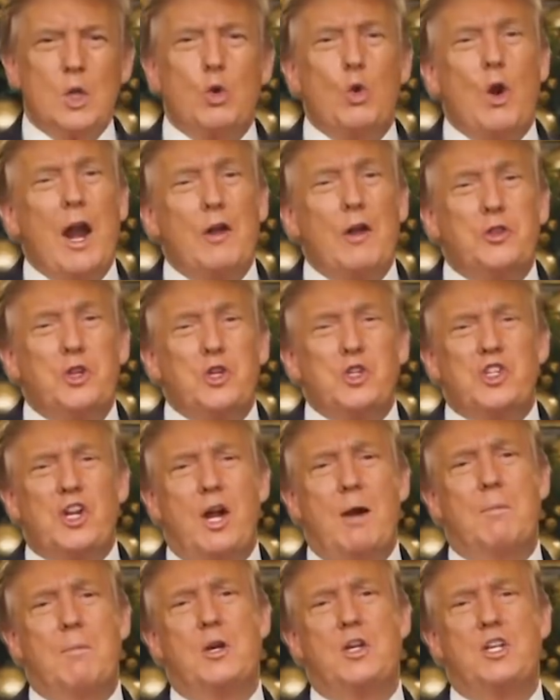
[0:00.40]
Throughout the
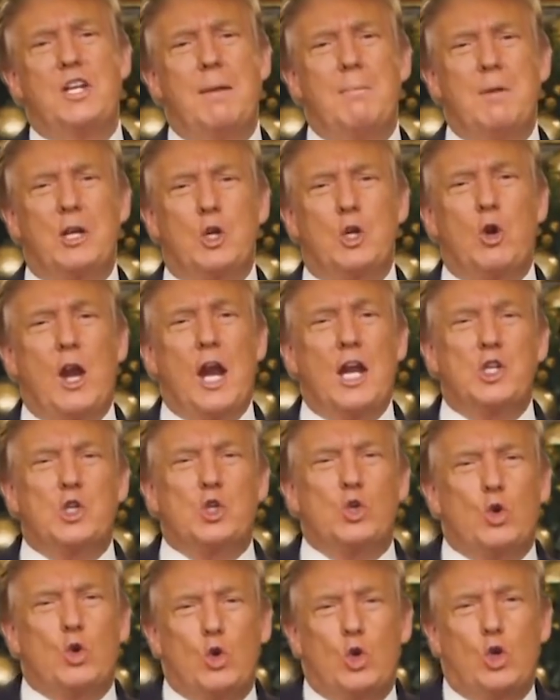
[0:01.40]
summer, Democrats
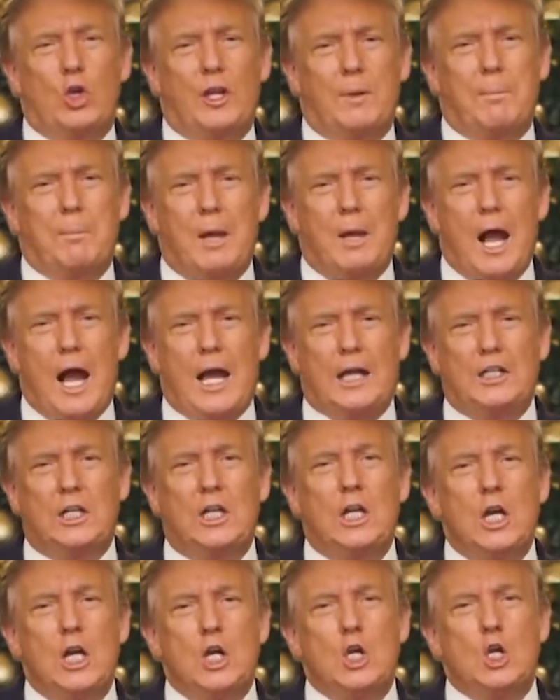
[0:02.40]
cruelly blocked
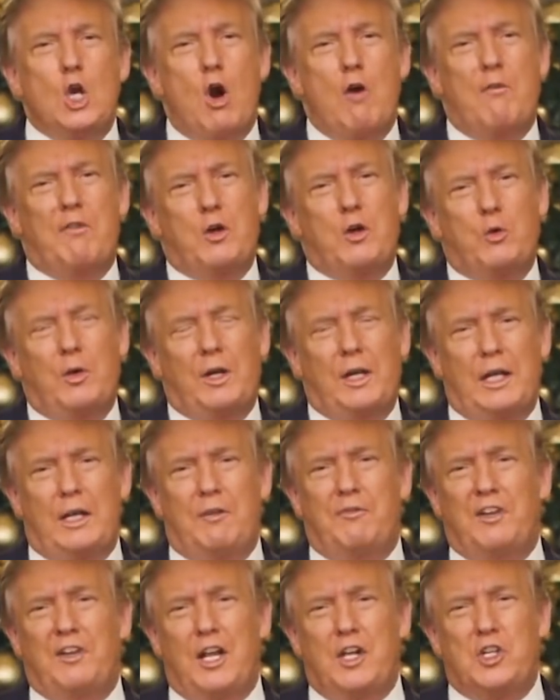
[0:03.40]
COVID
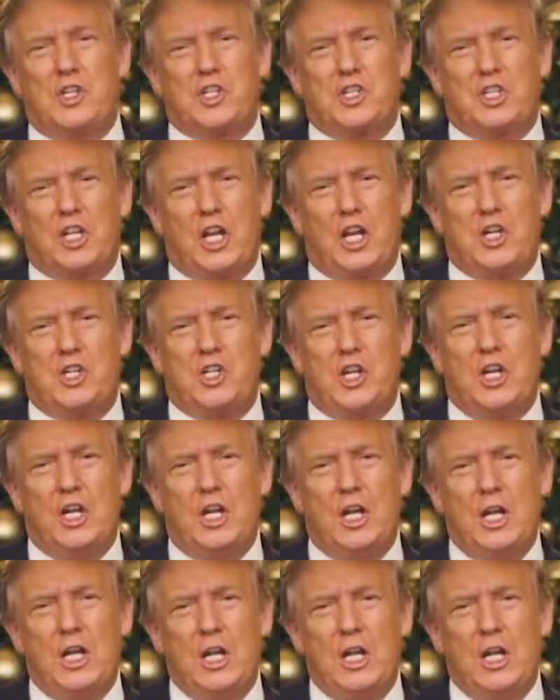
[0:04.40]
relief legislation